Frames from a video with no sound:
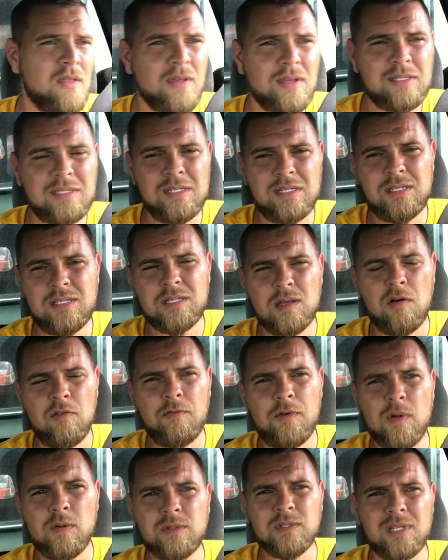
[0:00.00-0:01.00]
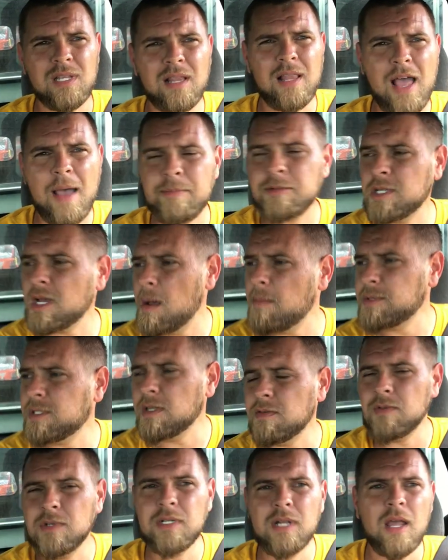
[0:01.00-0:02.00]
They see cell phones and
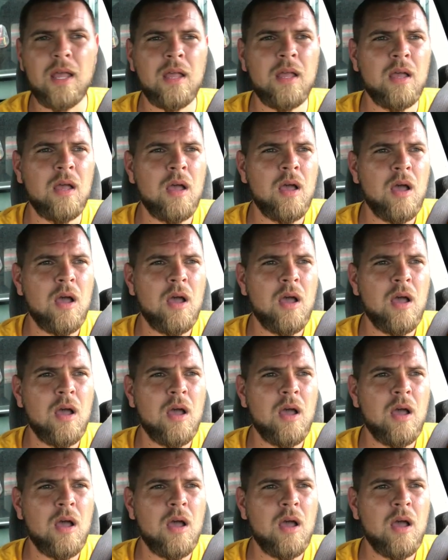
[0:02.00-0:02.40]
laptops every day.